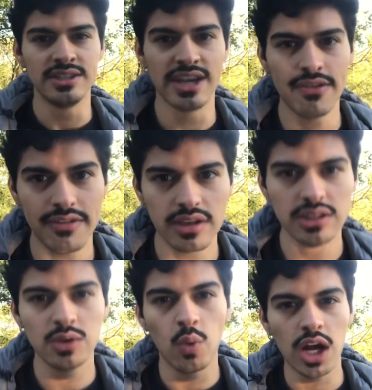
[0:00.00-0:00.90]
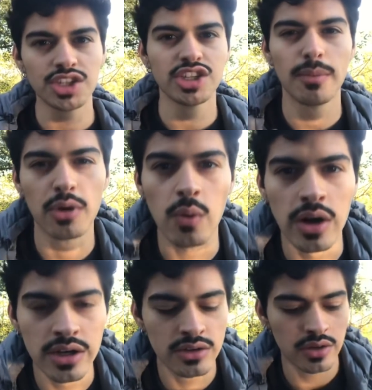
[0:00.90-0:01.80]
Definitely watch number
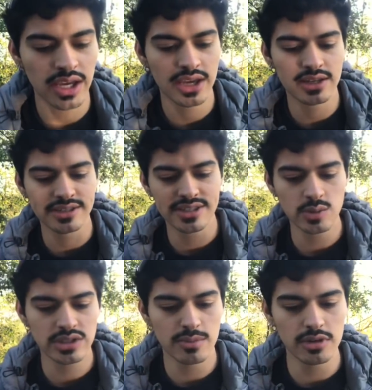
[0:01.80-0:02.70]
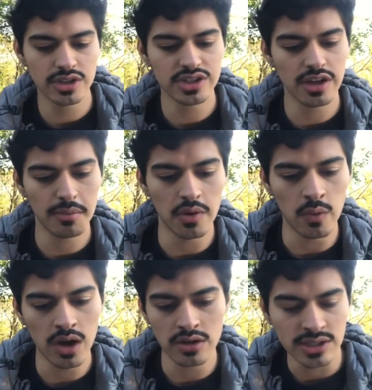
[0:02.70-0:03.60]
one, okay? Because this was similar to number
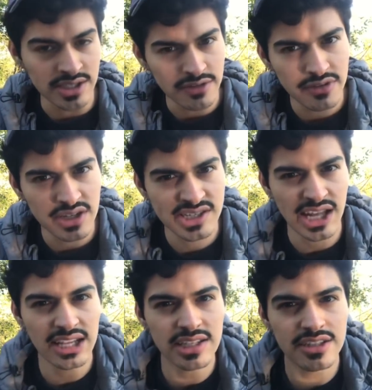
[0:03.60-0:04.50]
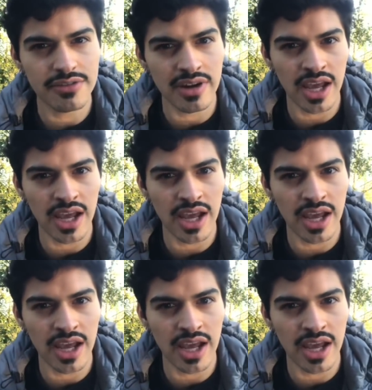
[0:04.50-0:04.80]
one. Different, slightly different